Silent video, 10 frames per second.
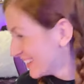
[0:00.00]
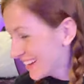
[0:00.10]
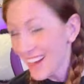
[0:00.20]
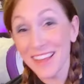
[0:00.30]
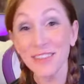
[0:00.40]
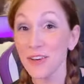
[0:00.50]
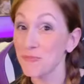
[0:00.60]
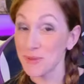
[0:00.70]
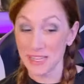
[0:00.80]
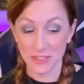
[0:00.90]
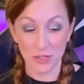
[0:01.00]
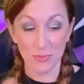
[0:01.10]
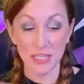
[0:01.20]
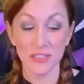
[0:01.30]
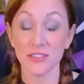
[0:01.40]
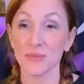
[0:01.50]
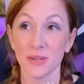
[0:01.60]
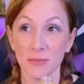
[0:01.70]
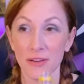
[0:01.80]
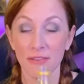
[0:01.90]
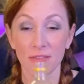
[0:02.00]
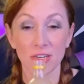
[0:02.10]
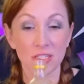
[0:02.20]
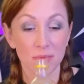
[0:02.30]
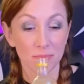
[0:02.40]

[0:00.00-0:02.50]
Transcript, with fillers: I love peach. Peach is one of my favorites.